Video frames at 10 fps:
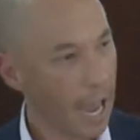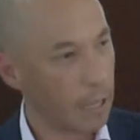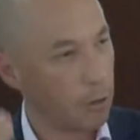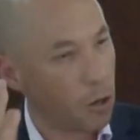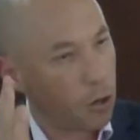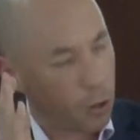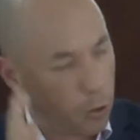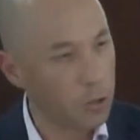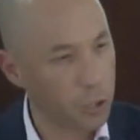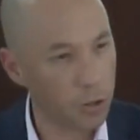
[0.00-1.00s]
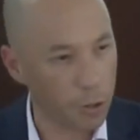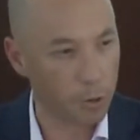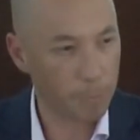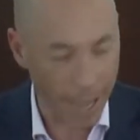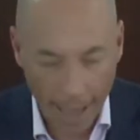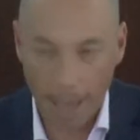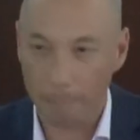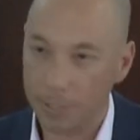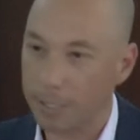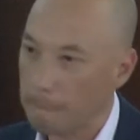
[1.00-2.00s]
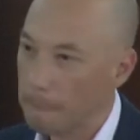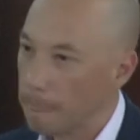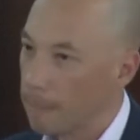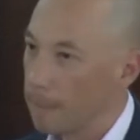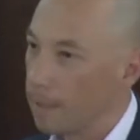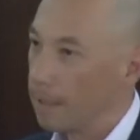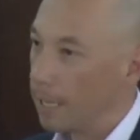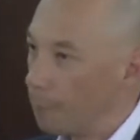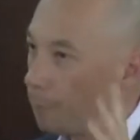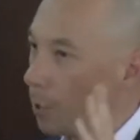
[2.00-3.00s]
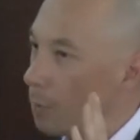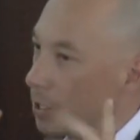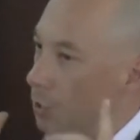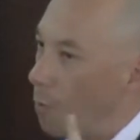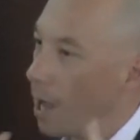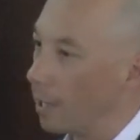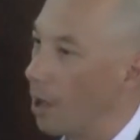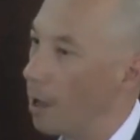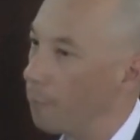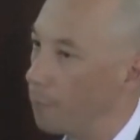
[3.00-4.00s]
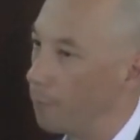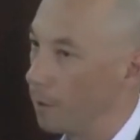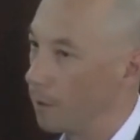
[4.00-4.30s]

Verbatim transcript: And you, could you, perhaps, influence one life